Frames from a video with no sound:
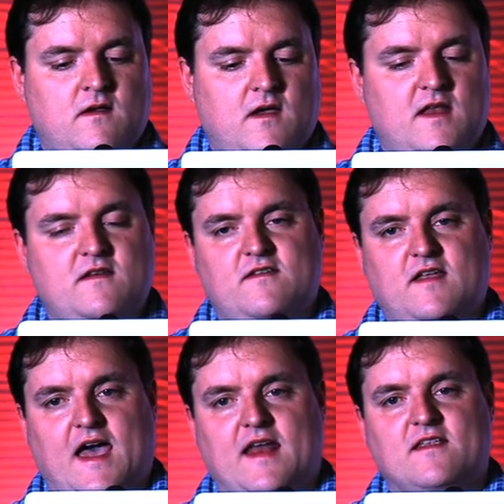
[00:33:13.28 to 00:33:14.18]
And just
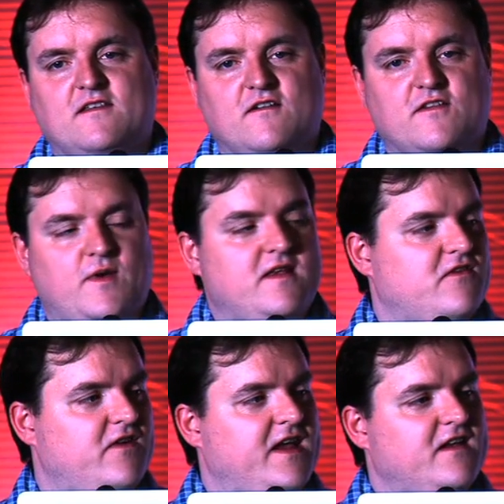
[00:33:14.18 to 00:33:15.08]
to add insult to
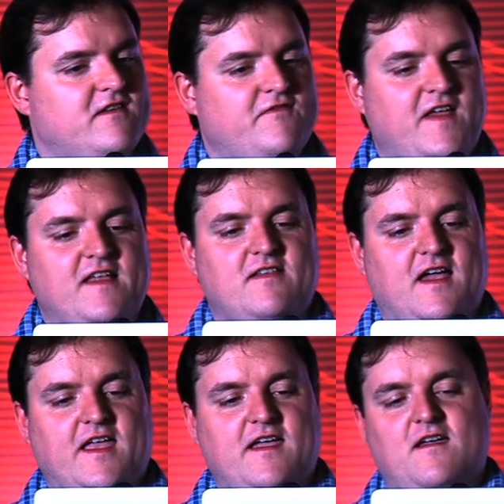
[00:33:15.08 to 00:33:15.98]
injury, there's things
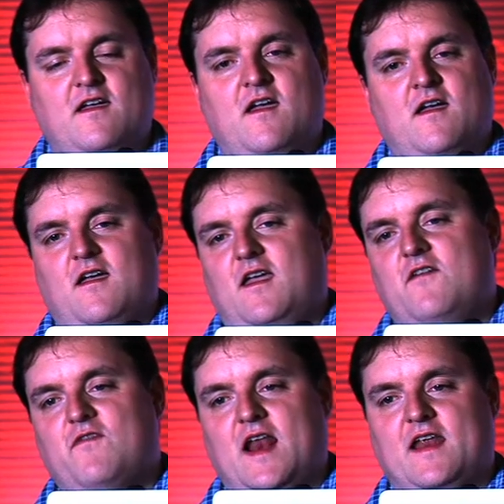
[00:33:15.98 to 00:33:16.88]
like
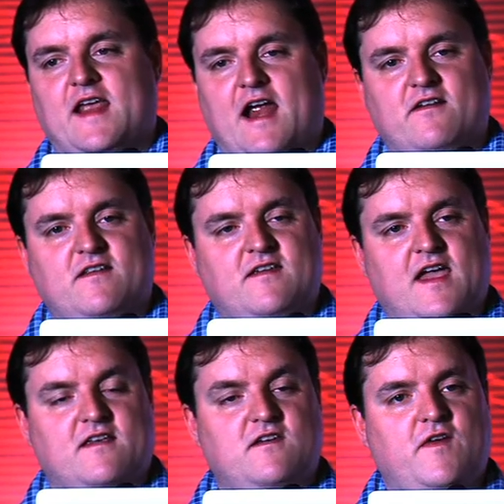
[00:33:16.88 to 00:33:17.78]
invalid character
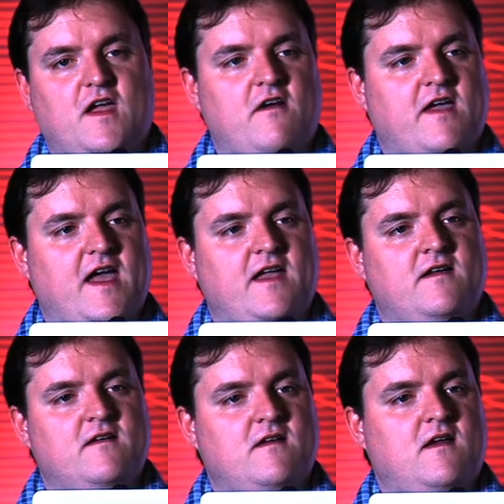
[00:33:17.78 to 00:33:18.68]
checks. You think, okay,
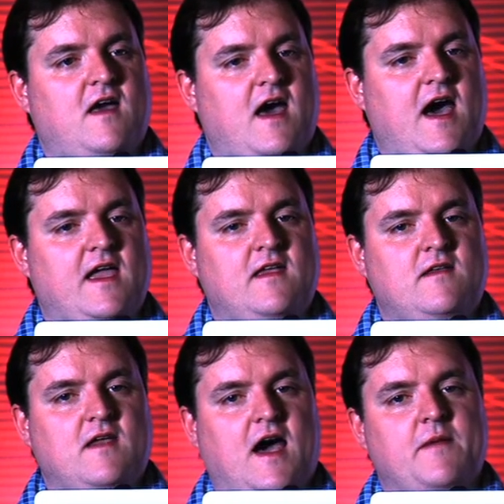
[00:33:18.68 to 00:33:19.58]

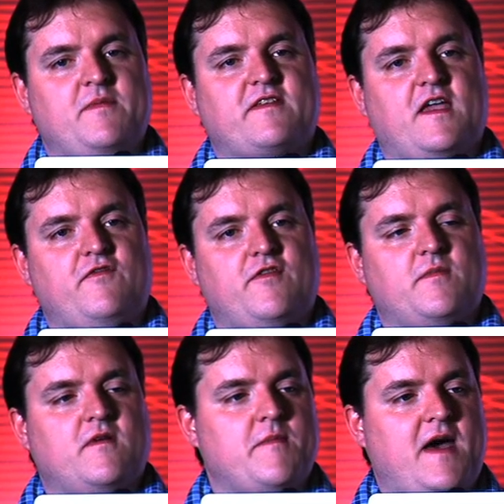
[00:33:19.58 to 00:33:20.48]
I'm safe
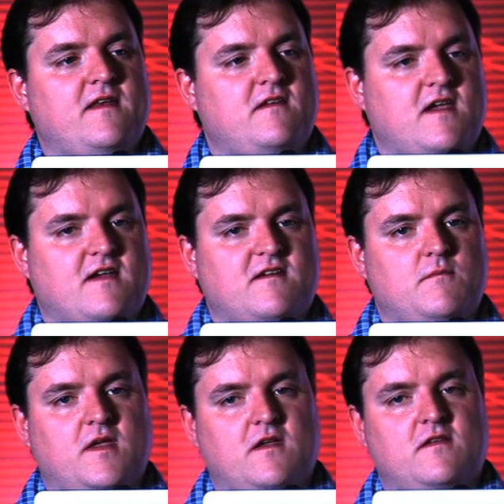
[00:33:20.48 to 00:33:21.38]
from command injection
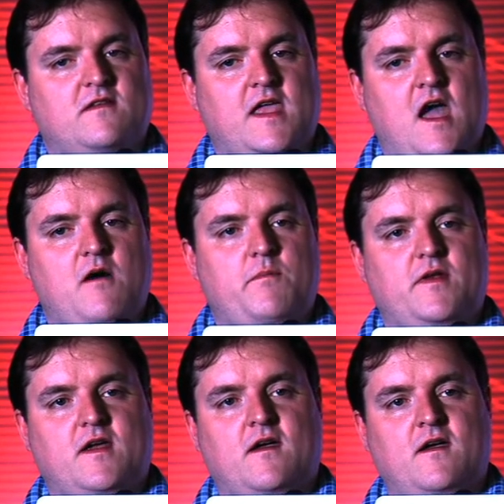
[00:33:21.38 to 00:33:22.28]
because they can't put
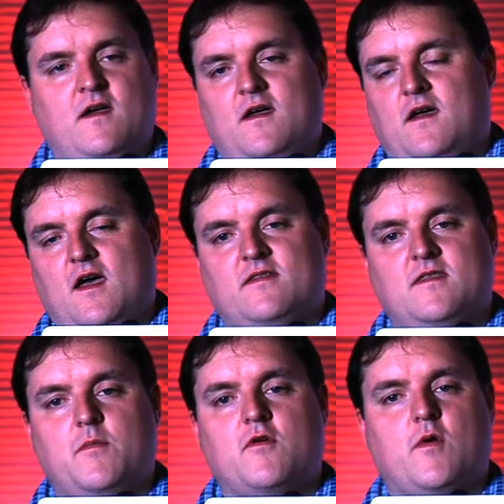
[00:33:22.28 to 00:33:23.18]
a
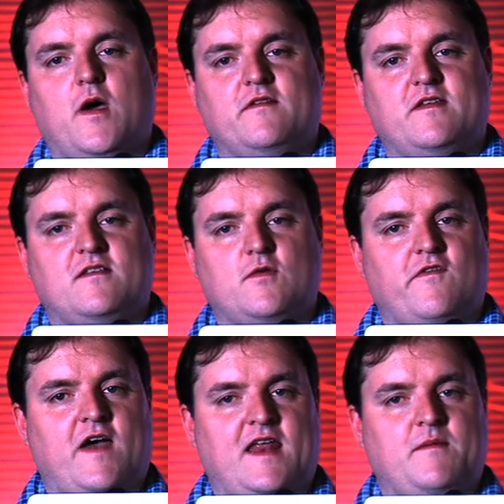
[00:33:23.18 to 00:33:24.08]
double quote into a
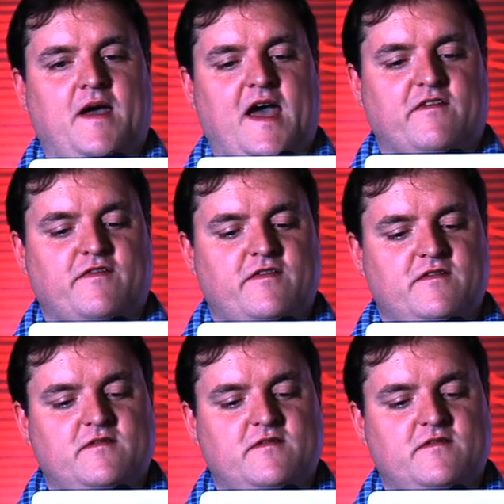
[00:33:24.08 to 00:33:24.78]
valid path.